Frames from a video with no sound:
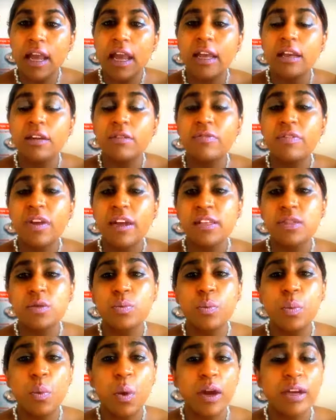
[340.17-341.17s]
It
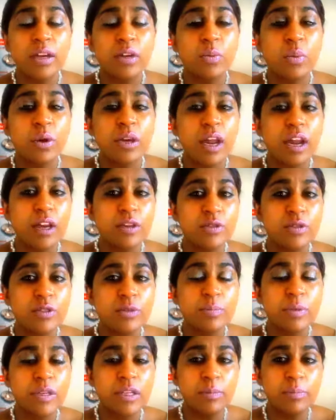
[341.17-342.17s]
affects 1 in
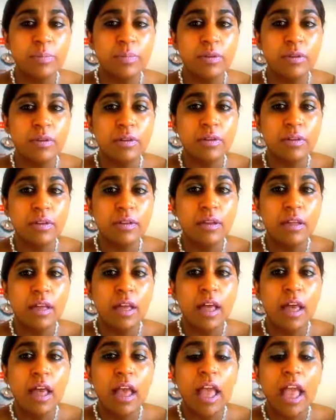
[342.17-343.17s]
100 people
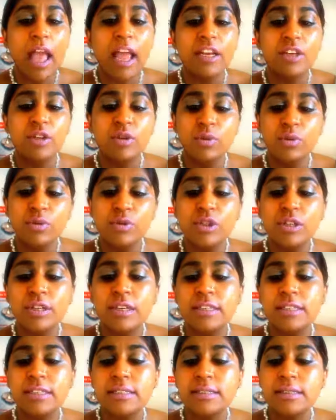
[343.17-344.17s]
and
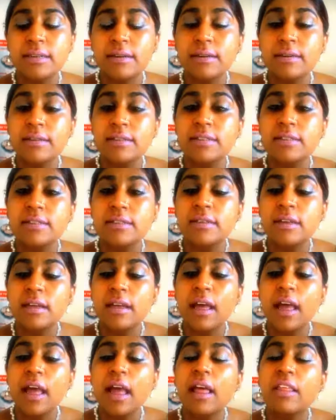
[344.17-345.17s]
usually starts
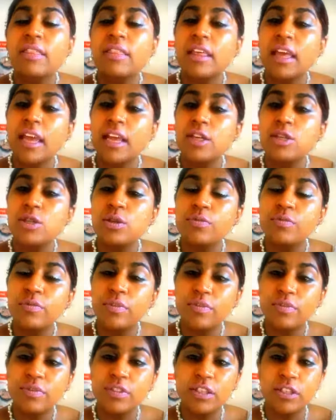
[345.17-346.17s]
at the age of
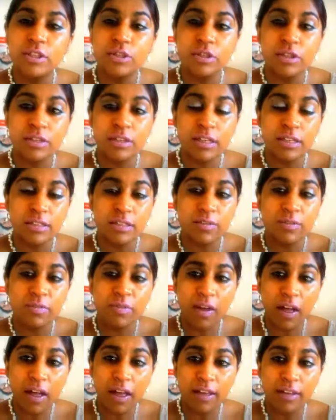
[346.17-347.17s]
15 to
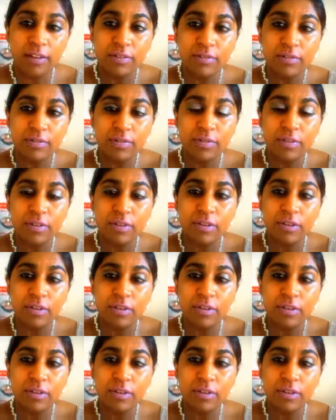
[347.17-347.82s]
35.